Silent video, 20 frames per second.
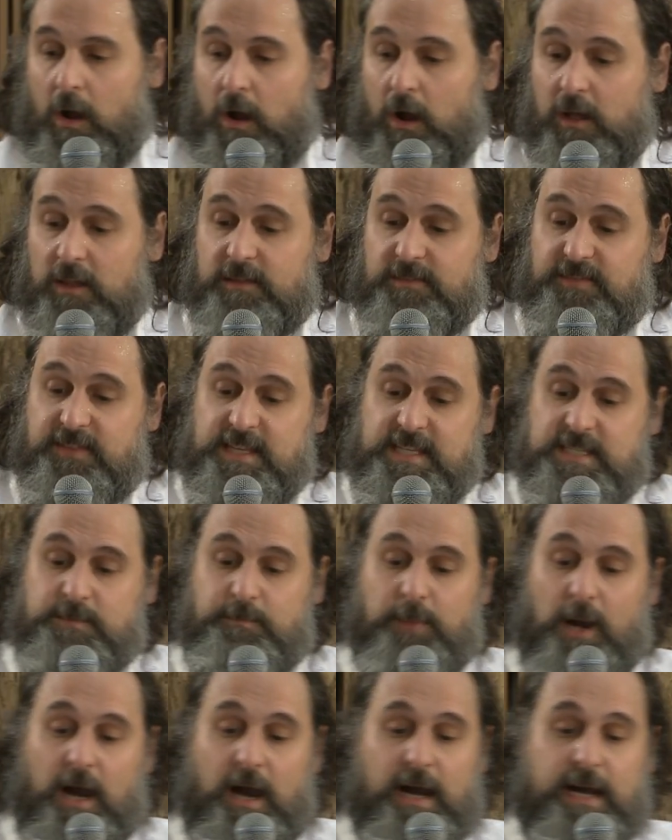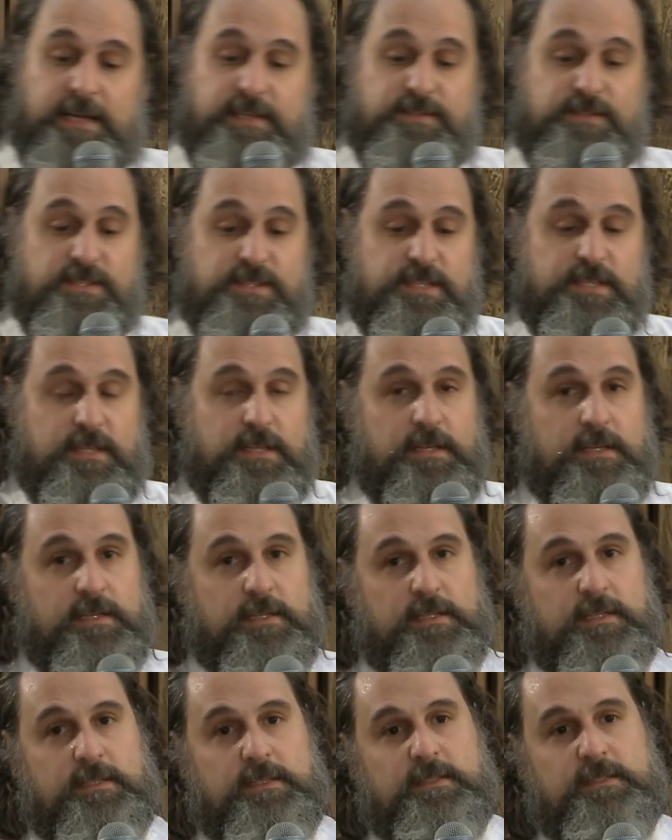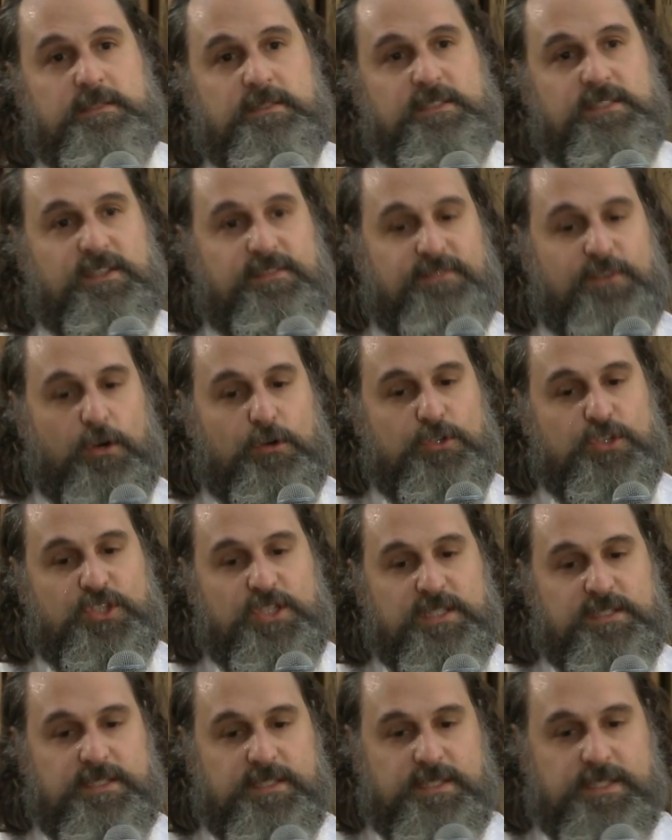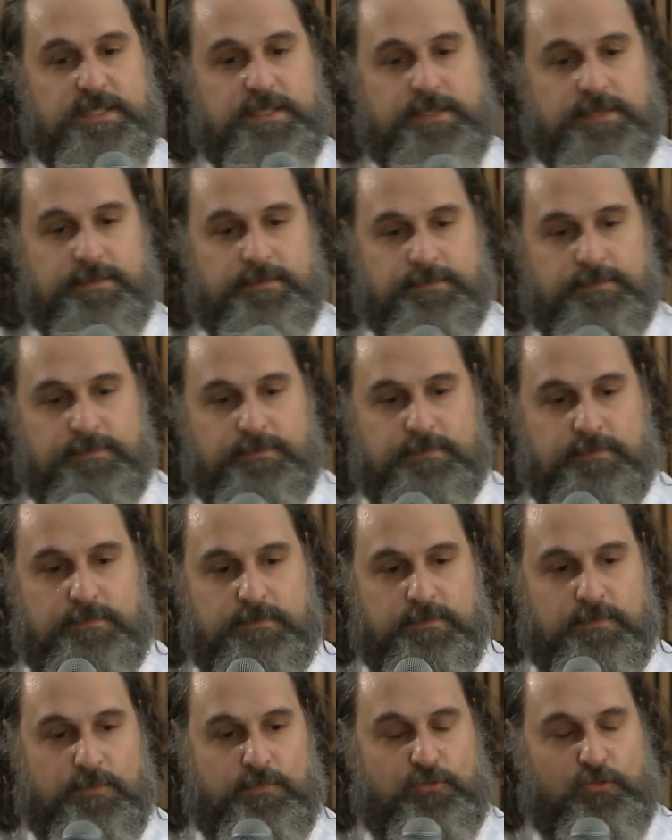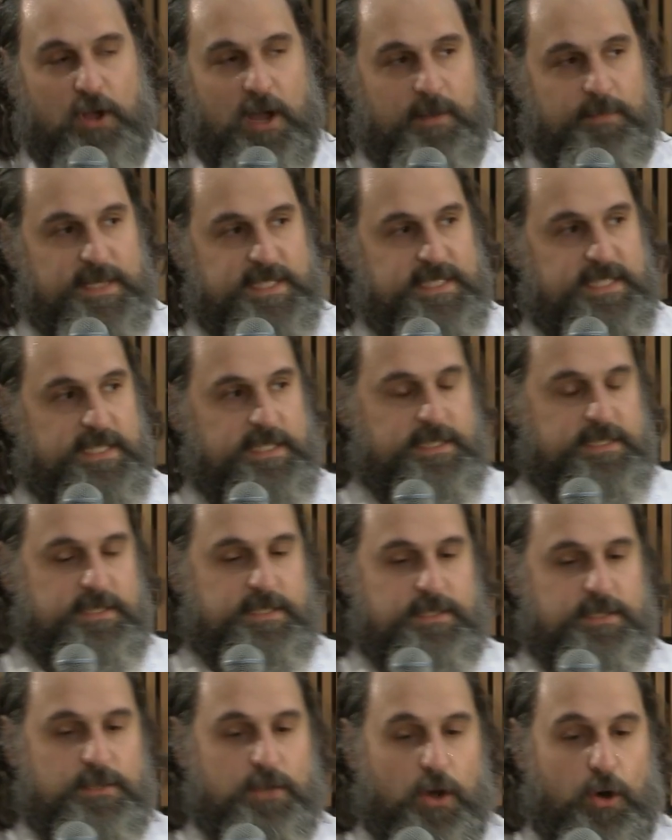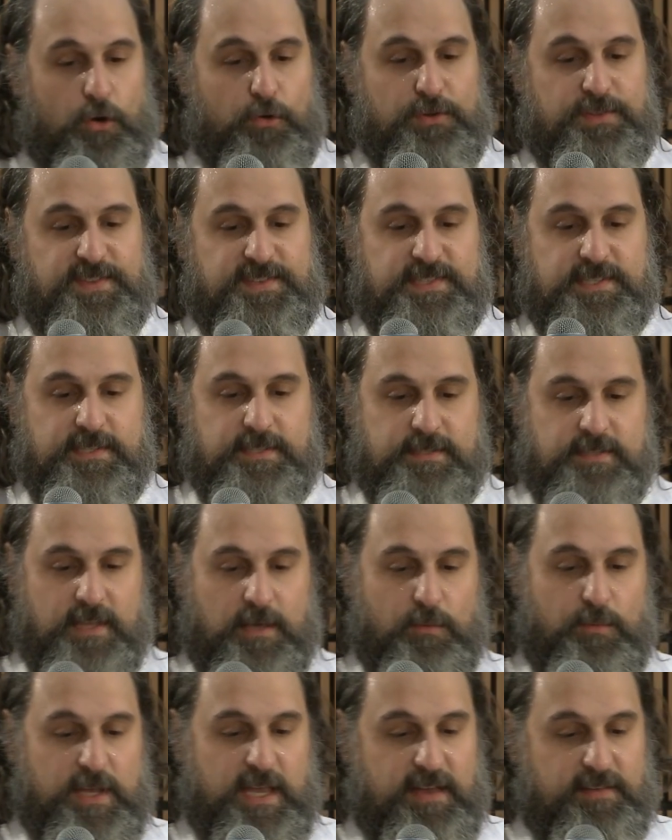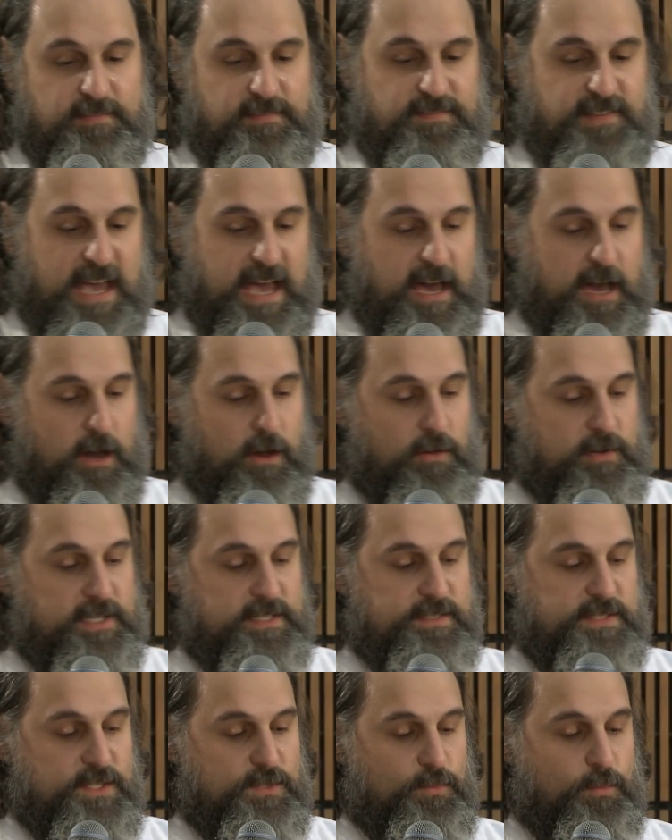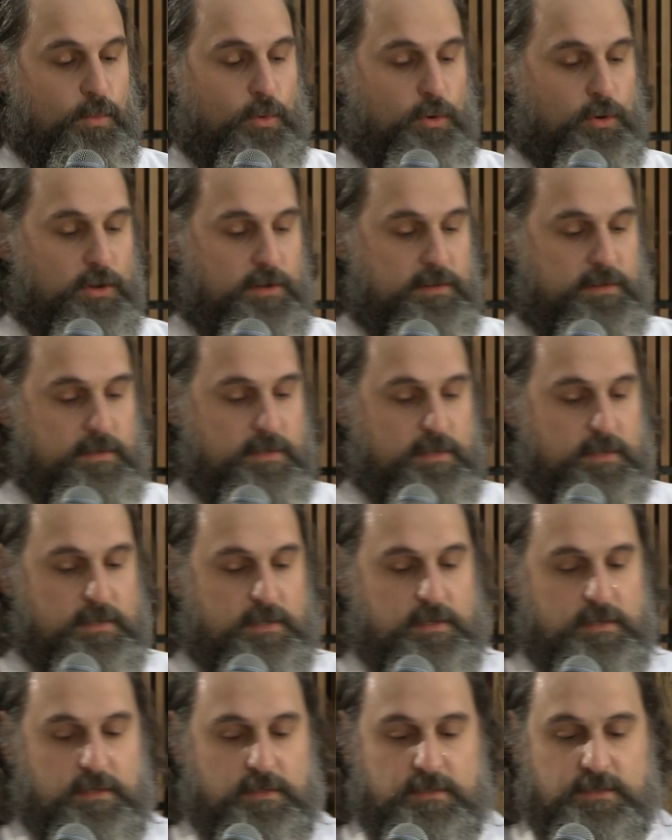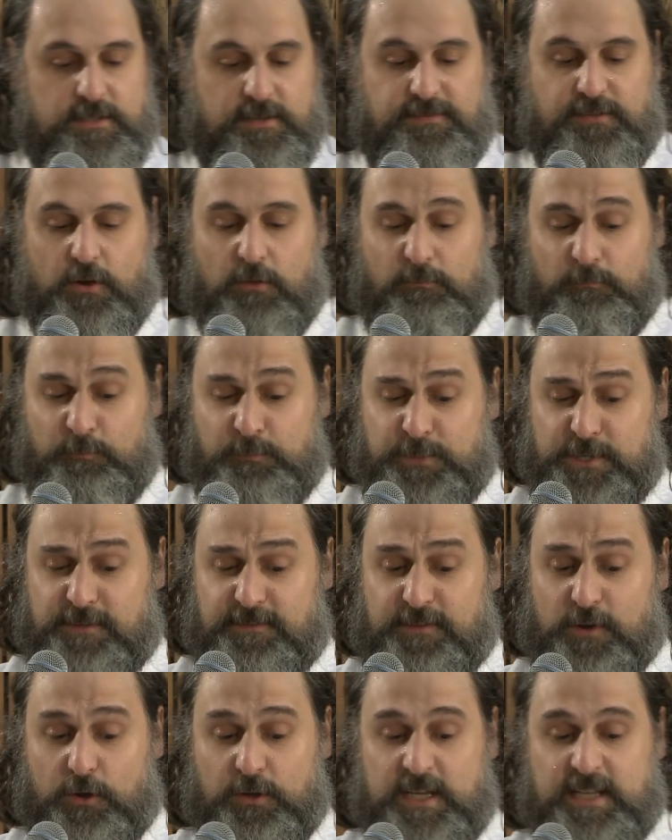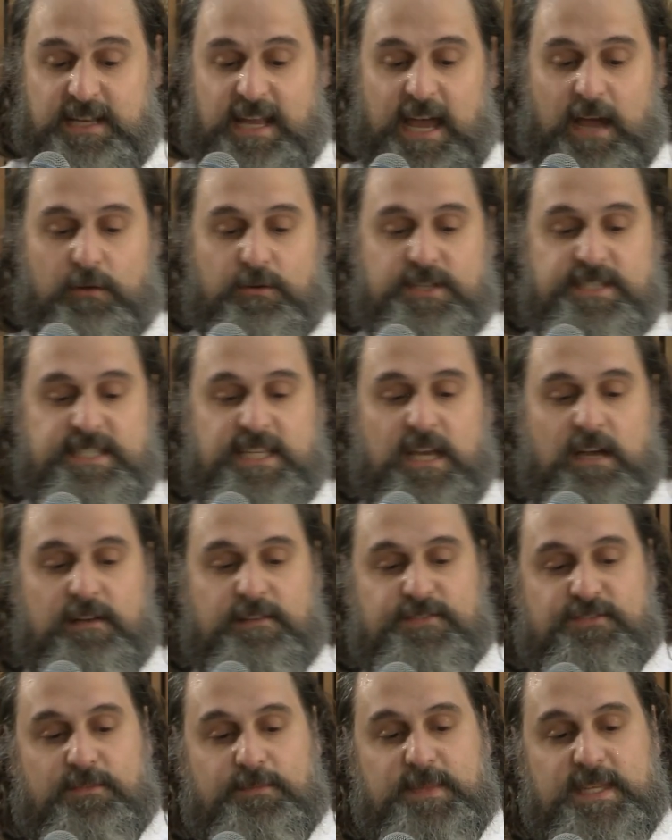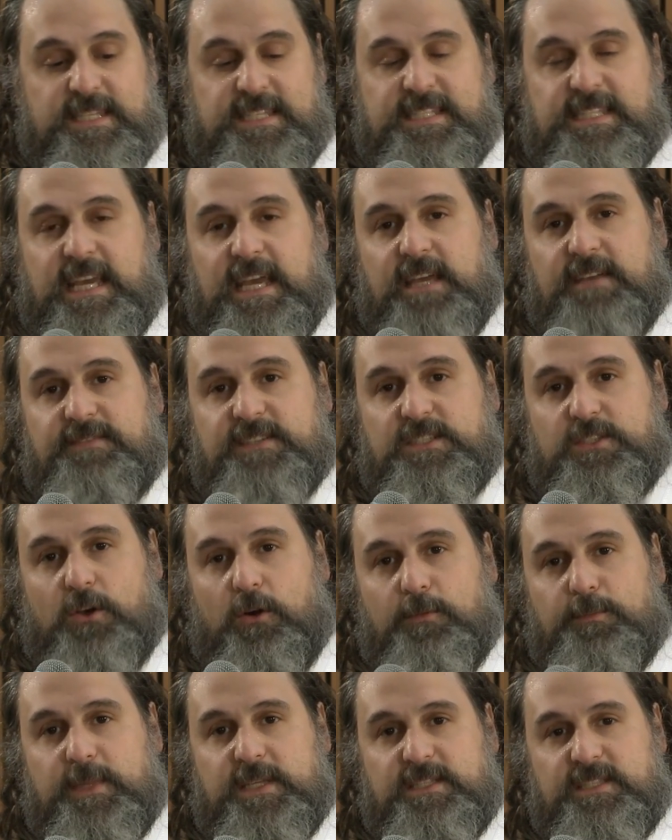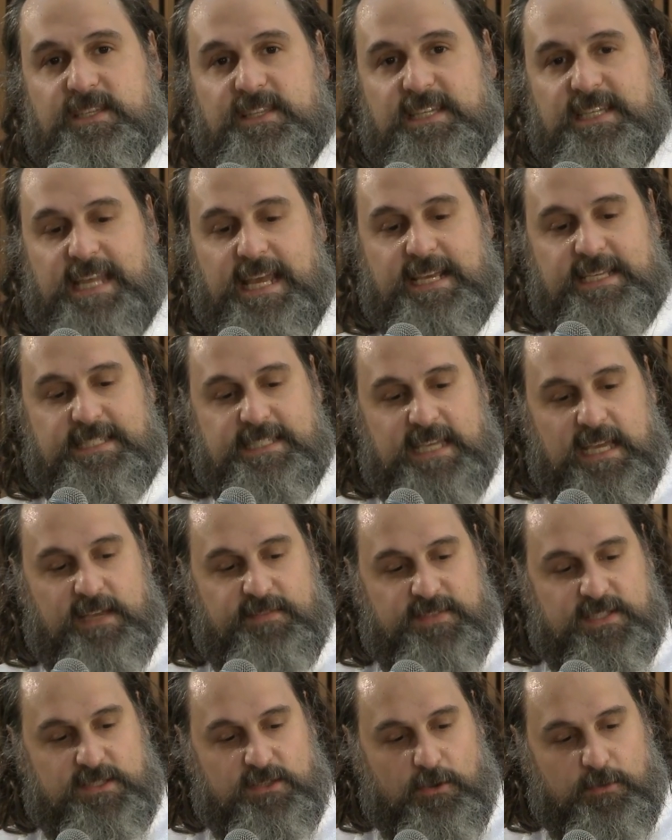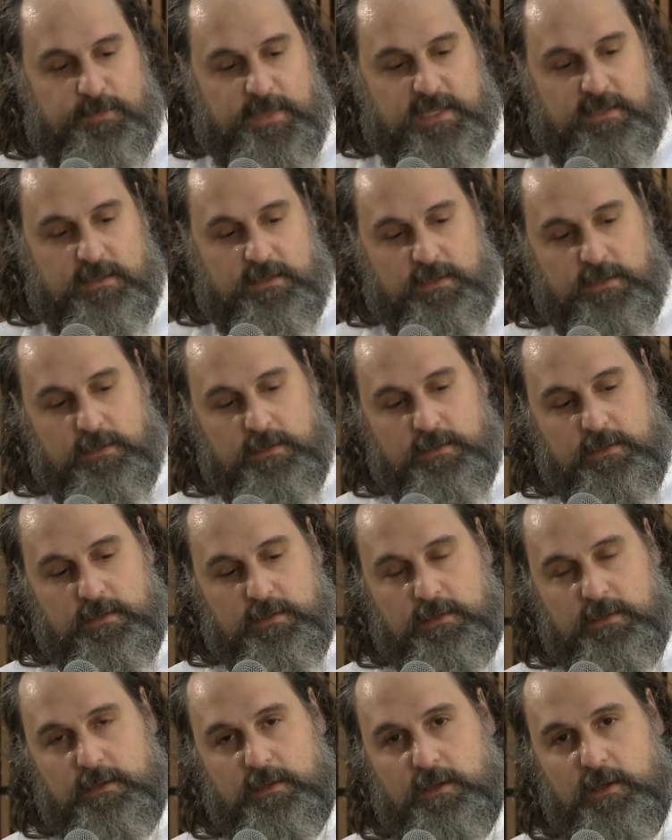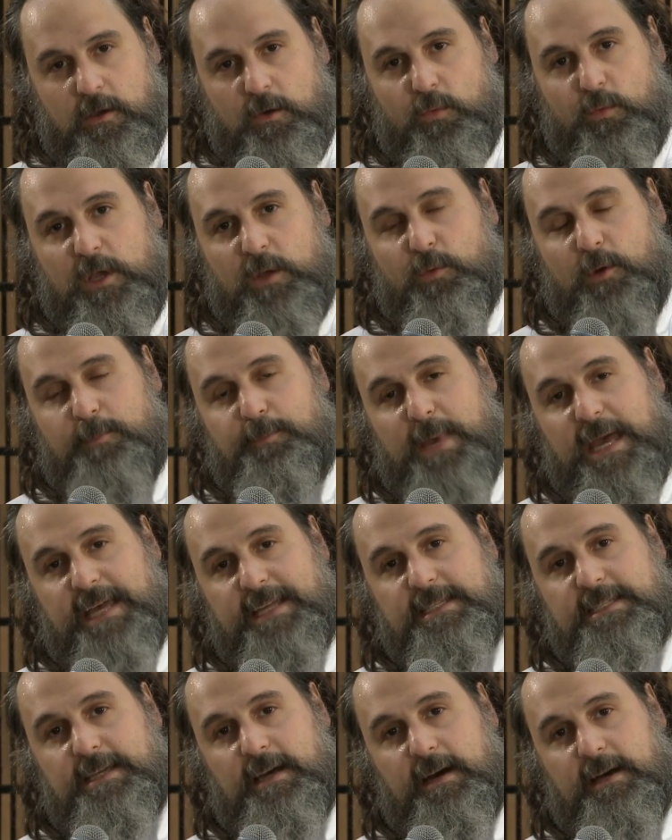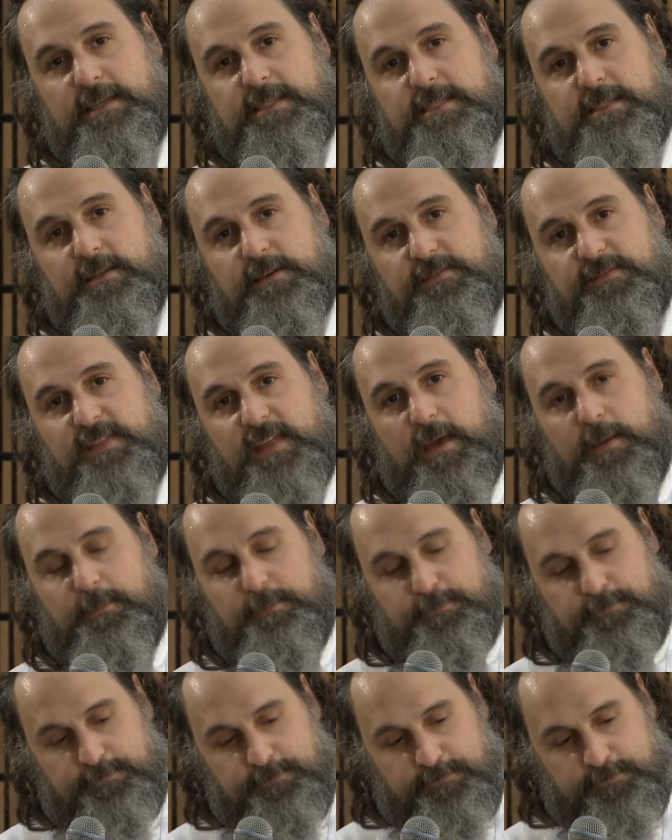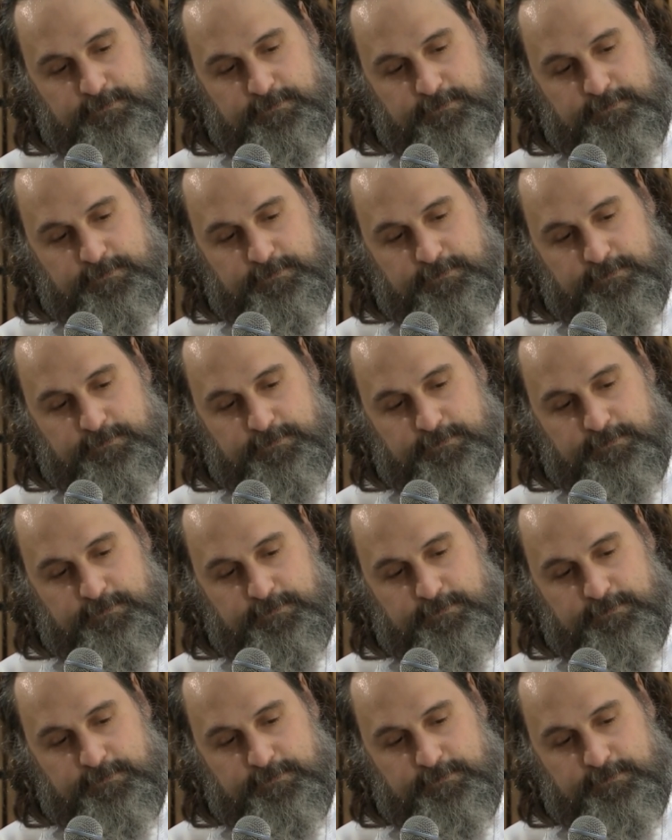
All of these bonds, devotions, promises, oaths that we have vowed and sworn, devoted ourselves from this day of atonement to the next day of atonement, we repent us of them.